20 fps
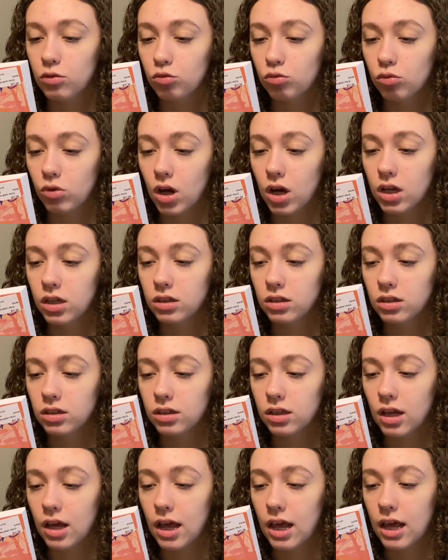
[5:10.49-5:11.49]
Russ
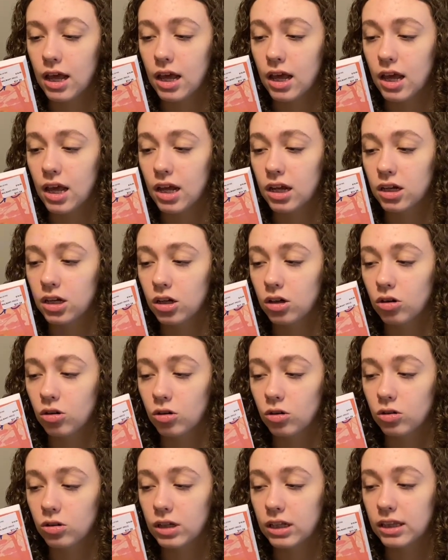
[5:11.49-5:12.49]
and a
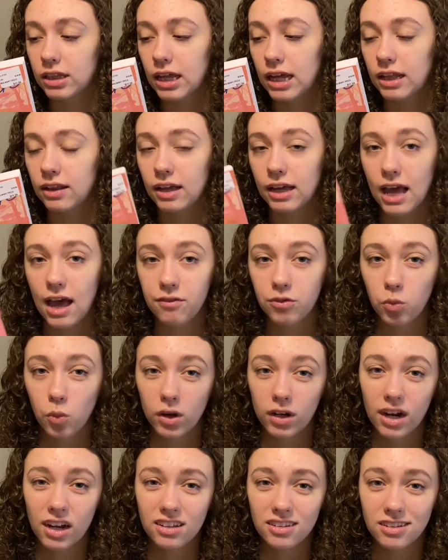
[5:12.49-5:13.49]
girl and they like have a
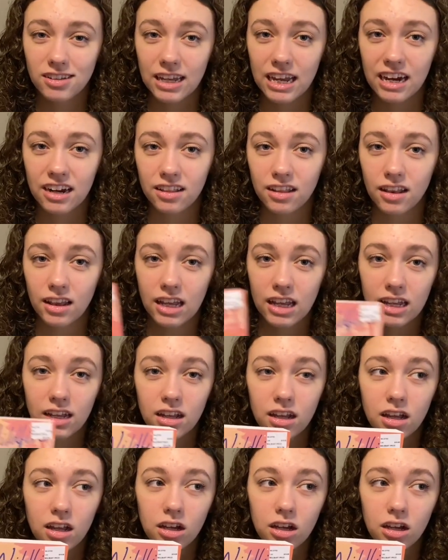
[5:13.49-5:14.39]
one night stand and then they